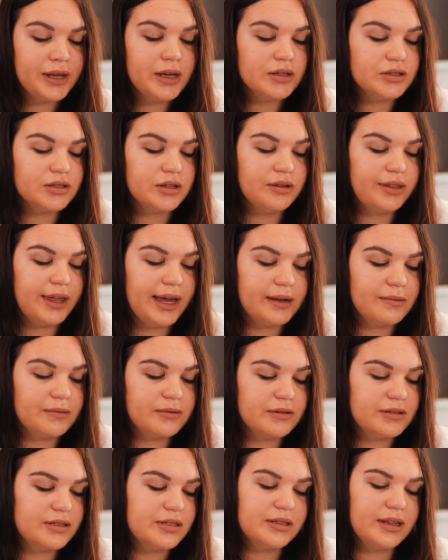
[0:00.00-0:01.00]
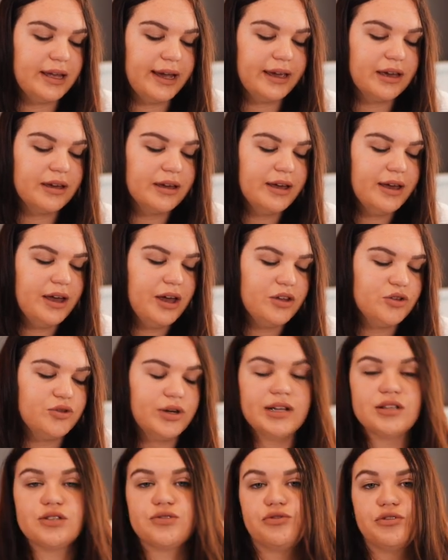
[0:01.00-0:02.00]
So that's like
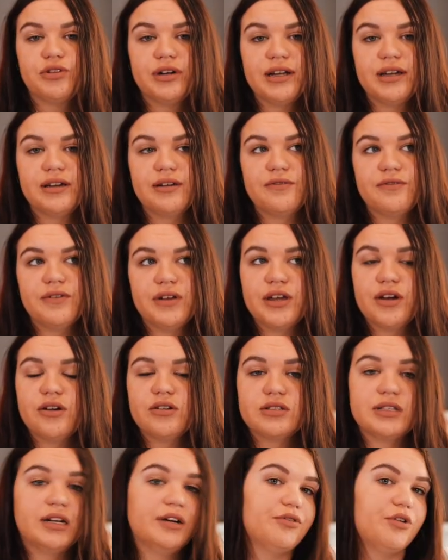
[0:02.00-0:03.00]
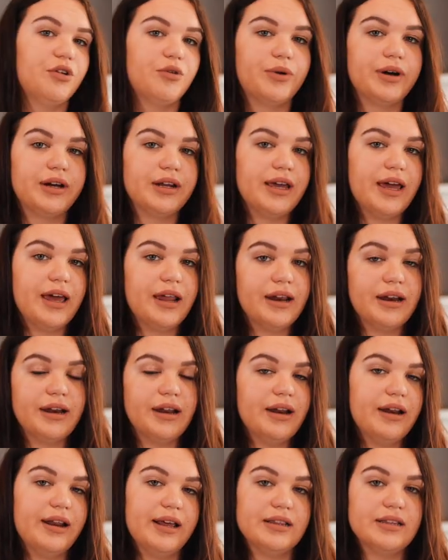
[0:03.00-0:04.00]
transferring videos that I've already
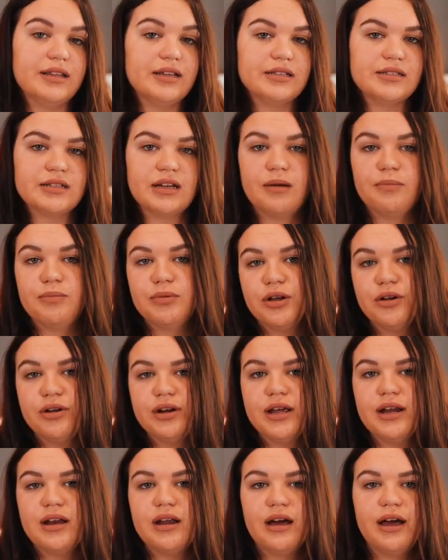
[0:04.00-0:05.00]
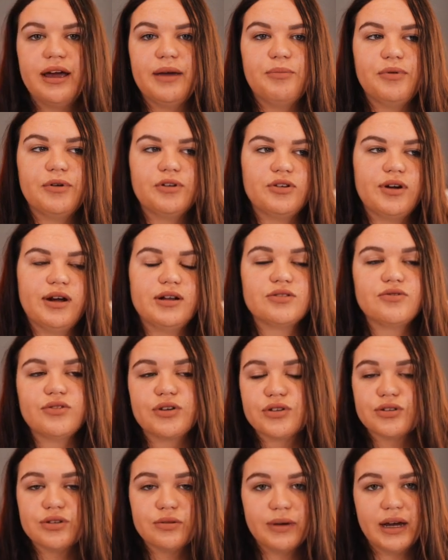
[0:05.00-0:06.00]
edited and it's uploaded. I
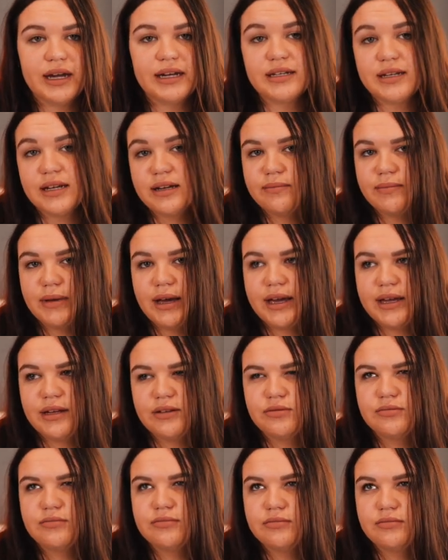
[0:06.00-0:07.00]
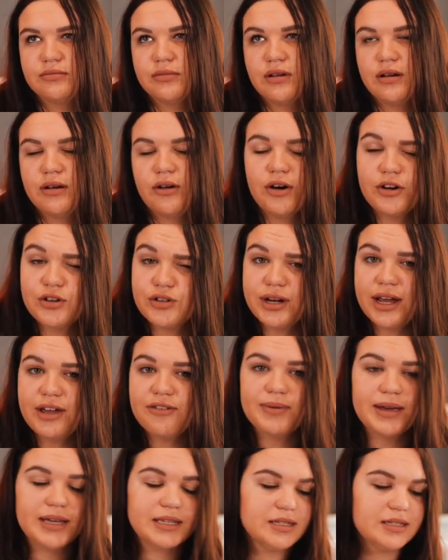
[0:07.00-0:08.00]
transferred to my hard
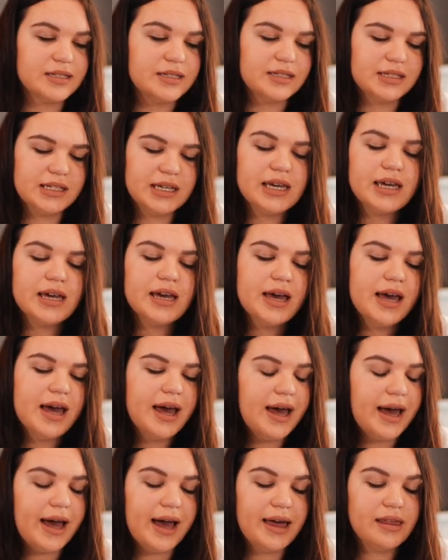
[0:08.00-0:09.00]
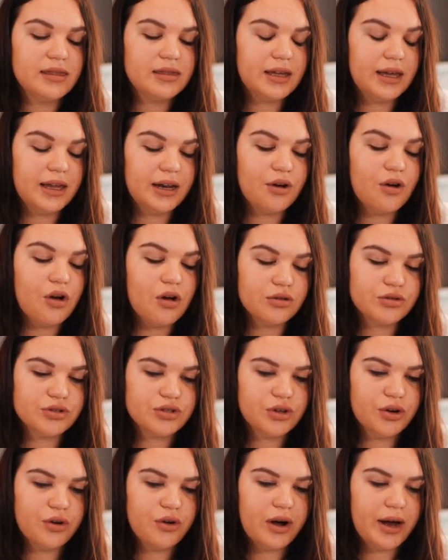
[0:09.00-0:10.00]
drive, my SSD, and then
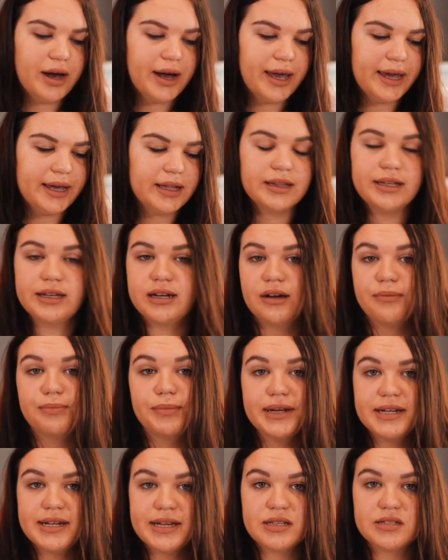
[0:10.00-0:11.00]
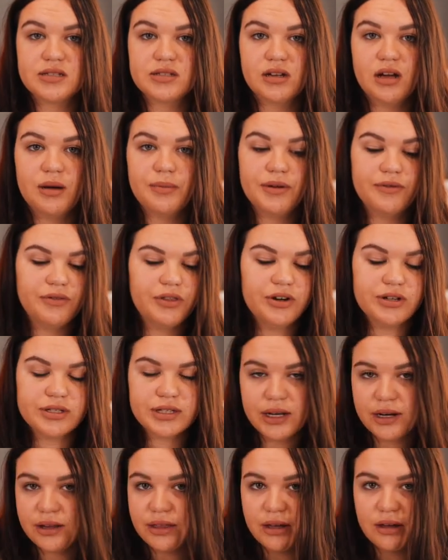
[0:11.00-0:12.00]
also I clean up my desktop if
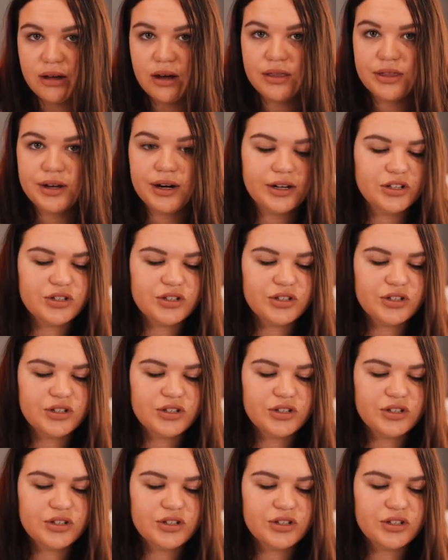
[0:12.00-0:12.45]
there's anything on there.